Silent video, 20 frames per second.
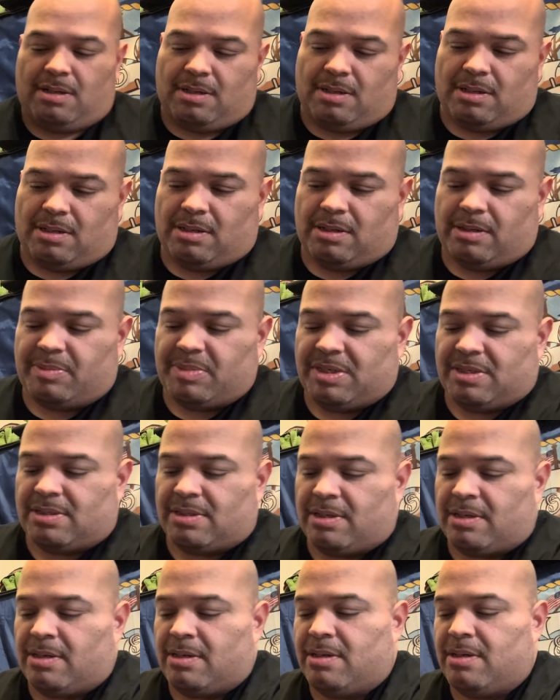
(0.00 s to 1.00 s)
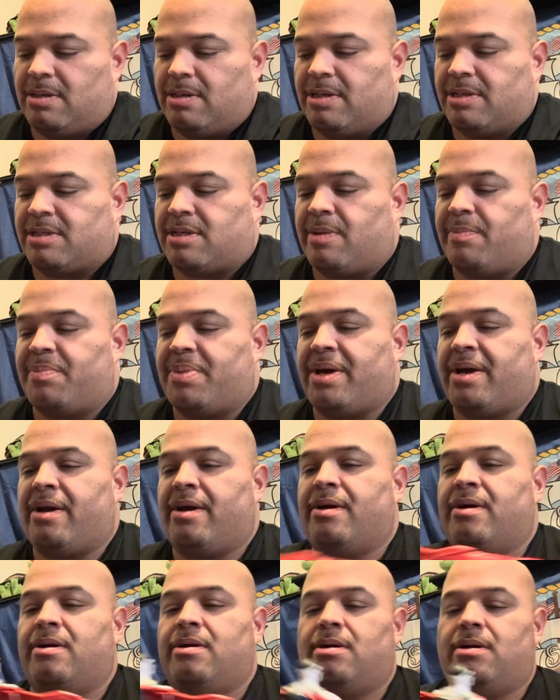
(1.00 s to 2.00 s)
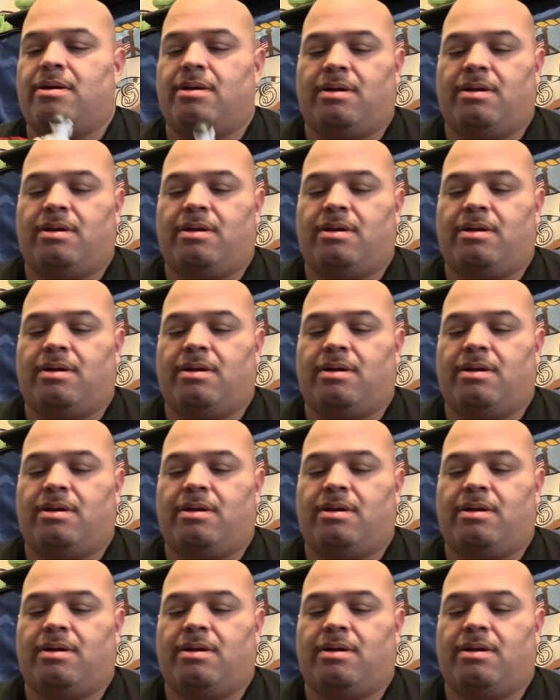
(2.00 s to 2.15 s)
Let me see. Let's compare